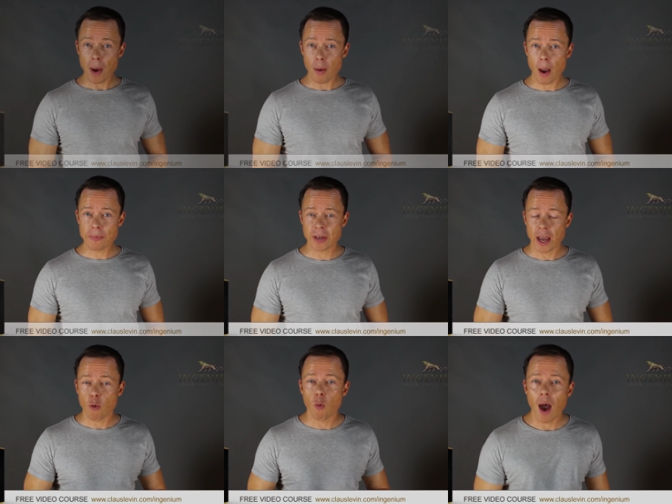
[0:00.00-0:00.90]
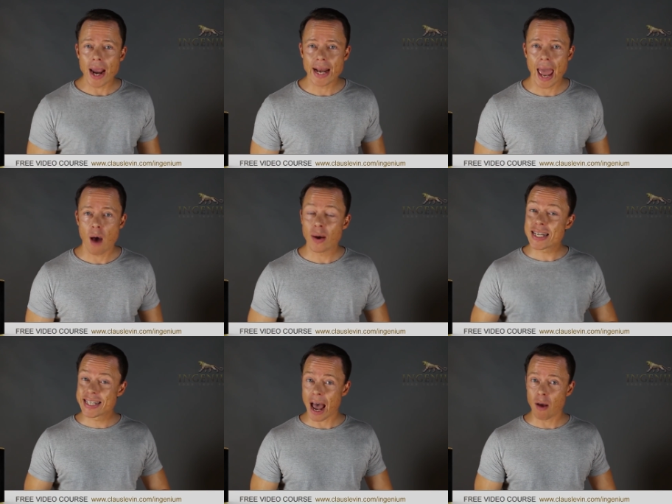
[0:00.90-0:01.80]
my website right now
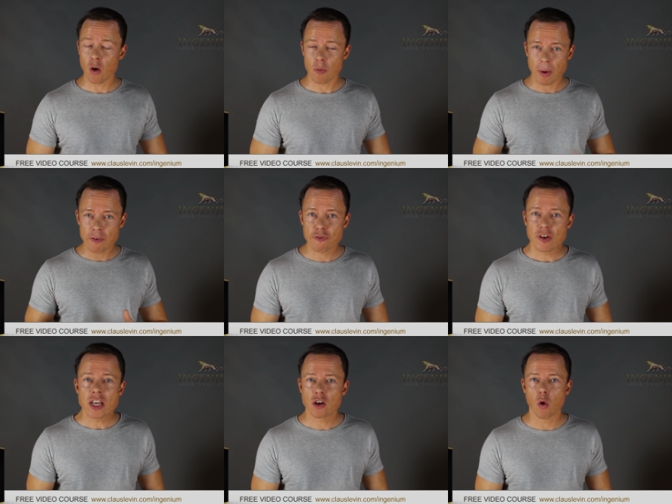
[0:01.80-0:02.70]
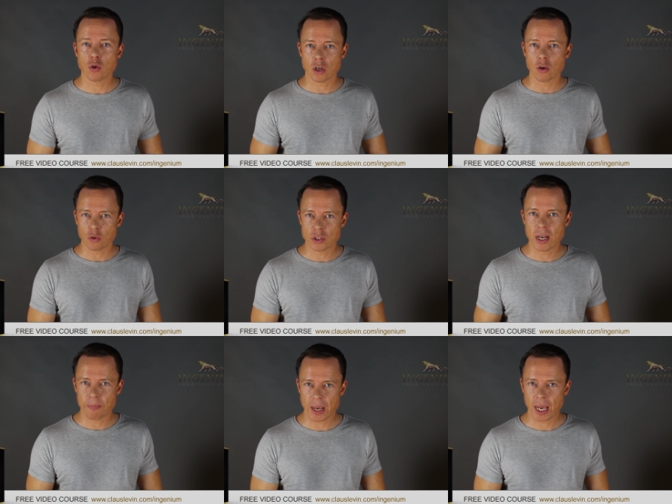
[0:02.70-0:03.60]
and download my free course on
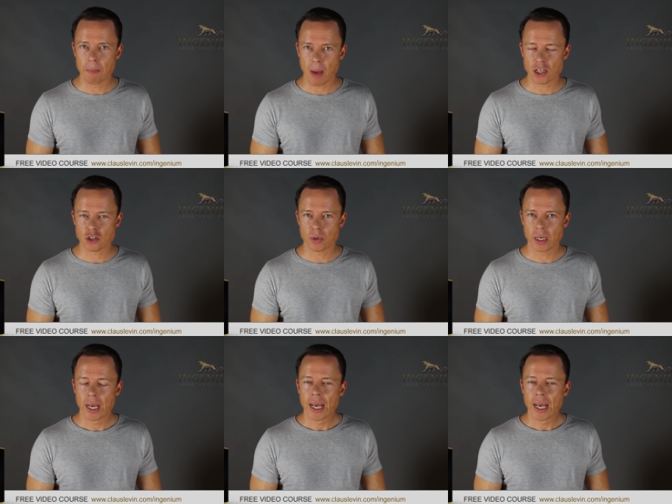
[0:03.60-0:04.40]
alternate picking mastery.